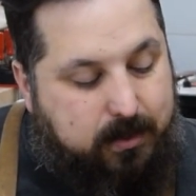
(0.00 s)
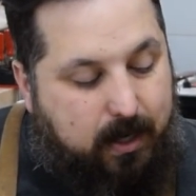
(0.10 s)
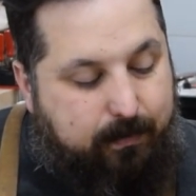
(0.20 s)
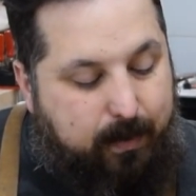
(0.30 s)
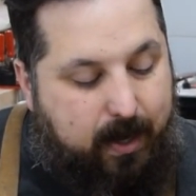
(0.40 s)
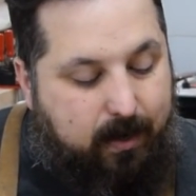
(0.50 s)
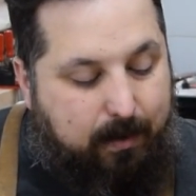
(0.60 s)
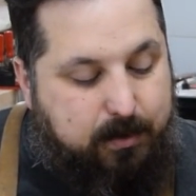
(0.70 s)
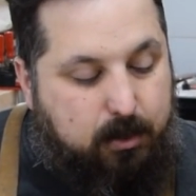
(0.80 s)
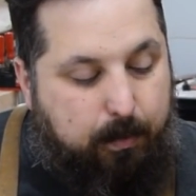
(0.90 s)
aside from that,
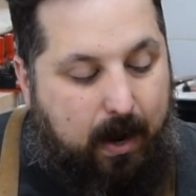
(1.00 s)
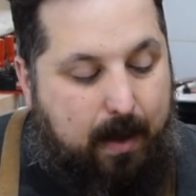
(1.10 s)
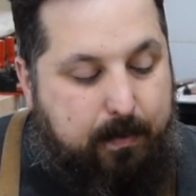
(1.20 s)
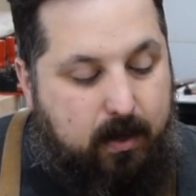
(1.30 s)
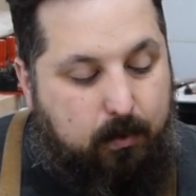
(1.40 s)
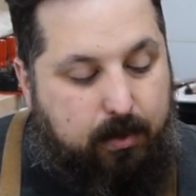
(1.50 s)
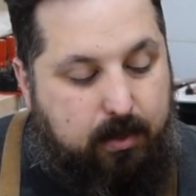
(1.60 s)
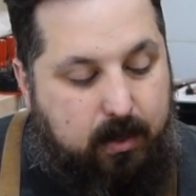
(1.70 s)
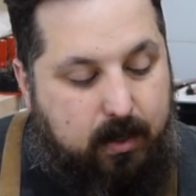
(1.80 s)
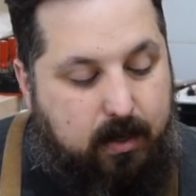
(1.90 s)
I'm super happy with the